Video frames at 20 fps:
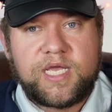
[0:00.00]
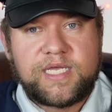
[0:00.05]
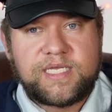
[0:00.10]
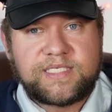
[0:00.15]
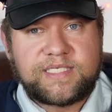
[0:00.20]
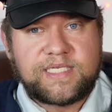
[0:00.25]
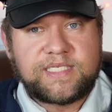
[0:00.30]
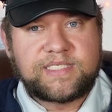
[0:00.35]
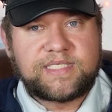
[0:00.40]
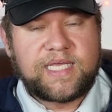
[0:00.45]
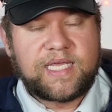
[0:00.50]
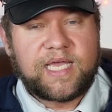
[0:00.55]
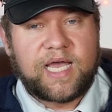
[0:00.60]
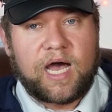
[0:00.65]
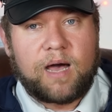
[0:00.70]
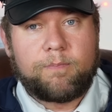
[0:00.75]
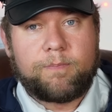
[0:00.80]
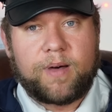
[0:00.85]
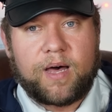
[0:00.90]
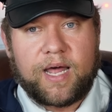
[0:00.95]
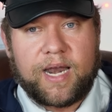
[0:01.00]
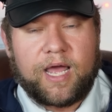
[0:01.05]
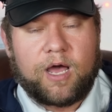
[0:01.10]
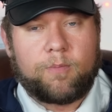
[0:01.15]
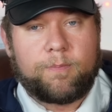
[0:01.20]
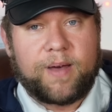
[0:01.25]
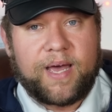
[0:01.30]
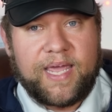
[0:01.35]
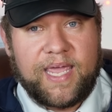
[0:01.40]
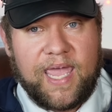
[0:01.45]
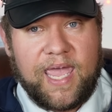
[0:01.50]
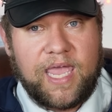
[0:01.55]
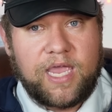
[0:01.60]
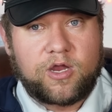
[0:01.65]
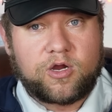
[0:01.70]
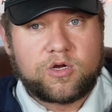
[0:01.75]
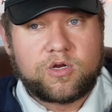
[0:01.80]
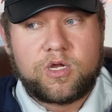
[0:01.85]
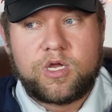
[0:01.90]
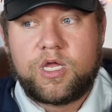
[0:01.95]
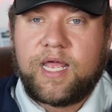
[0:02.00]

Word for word: since they got bought out by Haier.